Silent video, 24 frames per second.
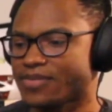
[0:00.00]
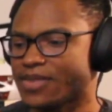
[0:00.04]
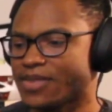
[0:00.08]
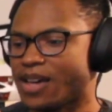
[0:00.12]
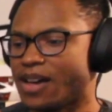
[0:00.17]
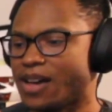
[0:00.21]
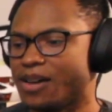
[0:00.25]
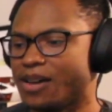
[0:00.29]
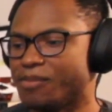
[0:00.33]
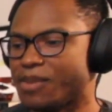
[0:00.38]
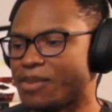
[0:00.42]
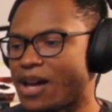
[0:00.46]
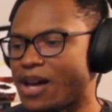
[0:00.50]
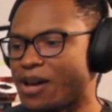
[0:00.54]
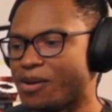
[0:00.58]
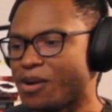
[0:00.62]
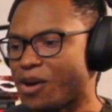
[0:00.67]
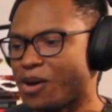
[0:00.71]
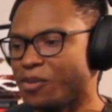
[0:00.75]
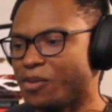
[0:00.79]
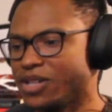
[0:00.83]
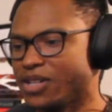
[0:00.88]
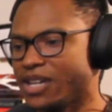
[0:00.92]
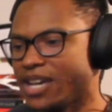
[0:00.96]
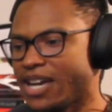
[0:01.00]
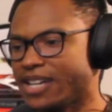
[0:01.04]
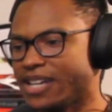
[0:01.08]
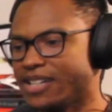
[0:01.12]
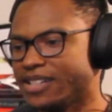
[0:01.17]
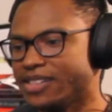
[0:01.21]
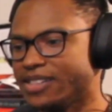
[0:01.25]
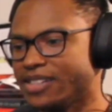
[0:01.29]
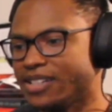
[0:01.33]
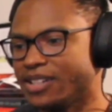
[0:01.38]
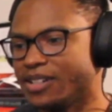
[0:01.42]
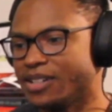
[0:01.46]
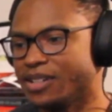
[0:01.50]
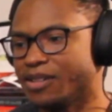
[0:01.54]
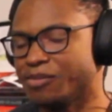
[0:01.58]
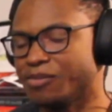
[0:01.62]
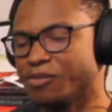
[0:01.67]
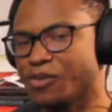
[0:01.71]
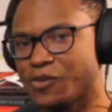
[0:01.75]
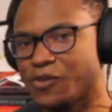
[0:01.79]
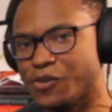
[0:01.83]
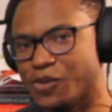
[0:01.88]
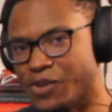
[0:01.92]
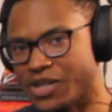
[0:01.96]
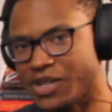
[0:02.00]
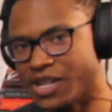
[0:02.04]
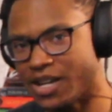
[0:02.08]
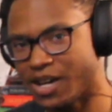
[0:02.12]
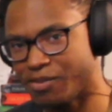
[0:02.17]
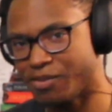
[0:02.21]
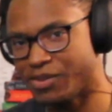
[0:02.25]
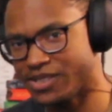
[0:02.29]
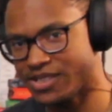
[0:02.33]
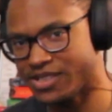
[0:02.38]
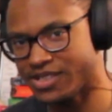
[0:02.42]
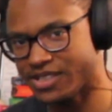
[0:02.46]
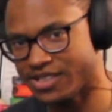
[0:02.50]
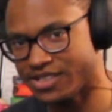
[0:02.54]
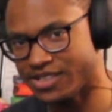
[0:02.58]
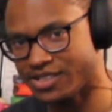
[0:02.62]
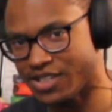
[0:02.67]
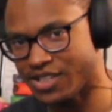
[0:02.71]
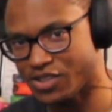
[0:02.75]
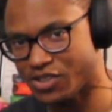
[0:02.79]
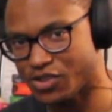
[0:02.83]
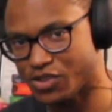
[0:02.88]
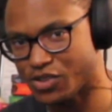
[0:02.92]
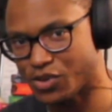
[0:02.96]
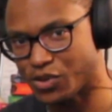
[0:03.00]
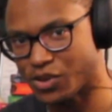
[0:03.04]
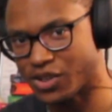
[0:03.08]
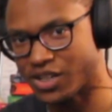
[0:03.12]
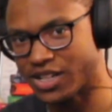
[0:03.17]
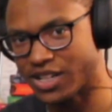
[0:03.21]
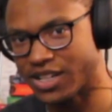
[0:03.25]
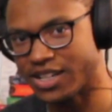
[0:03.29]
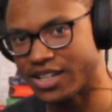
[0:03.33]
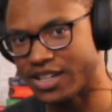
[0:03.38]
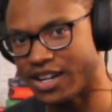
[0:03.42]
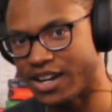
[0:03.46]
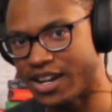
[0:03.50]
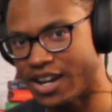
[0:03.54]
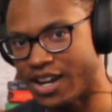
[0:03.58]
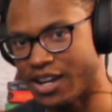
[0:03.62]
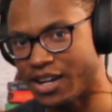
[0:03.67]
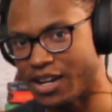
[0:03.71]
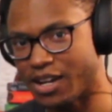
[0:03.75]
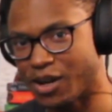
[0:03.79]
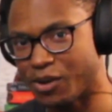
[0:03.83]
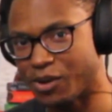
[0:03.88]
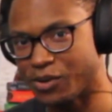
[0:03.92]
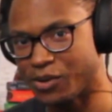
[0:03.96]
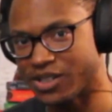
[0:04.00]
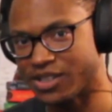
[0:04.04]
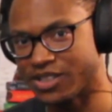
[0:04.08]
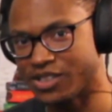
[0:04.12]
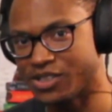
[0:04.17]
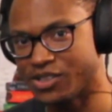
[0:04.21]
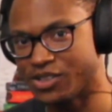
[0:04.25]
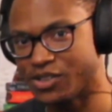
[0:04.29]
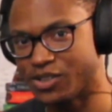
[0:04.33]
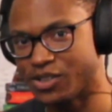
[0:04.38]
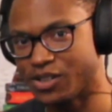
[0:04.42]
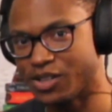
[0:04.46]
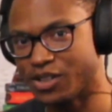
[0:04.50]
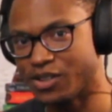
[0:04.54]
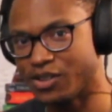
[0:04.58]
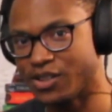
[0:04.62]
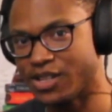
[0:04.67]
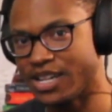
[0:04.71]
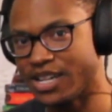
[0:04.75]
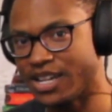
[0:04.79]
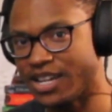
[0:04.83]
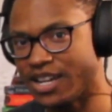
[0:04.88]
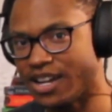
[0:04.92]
I want to add in there, before we hop into this next story, I want to let you know